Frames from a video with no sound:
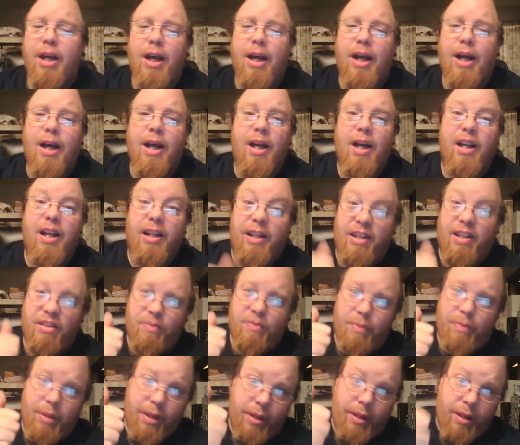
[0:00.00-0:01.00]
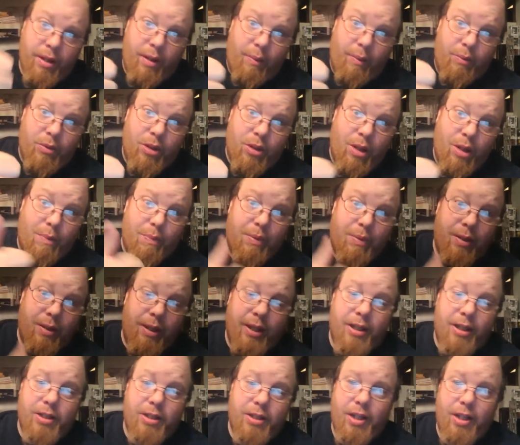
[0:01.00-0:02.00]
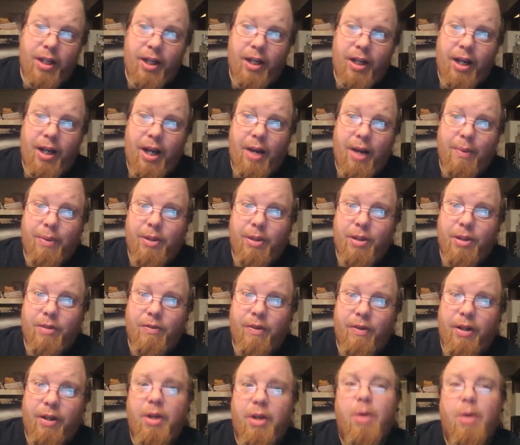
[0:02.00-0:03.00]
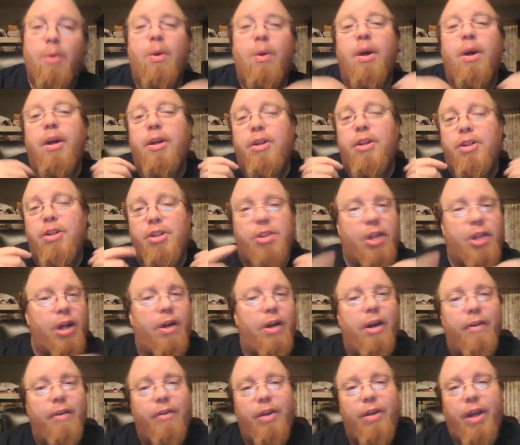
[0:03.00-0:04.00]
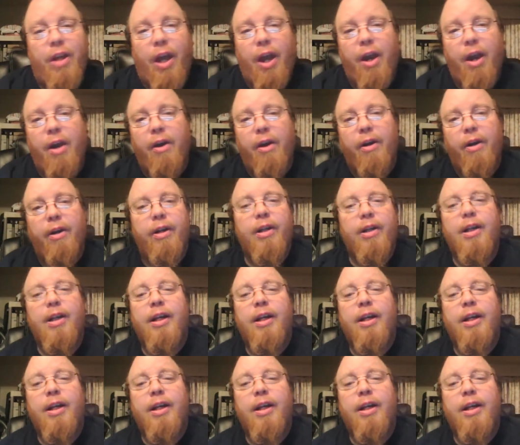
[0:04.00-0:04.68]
Uh, give me a thumbs up, please. And hey, with this video, share if you care.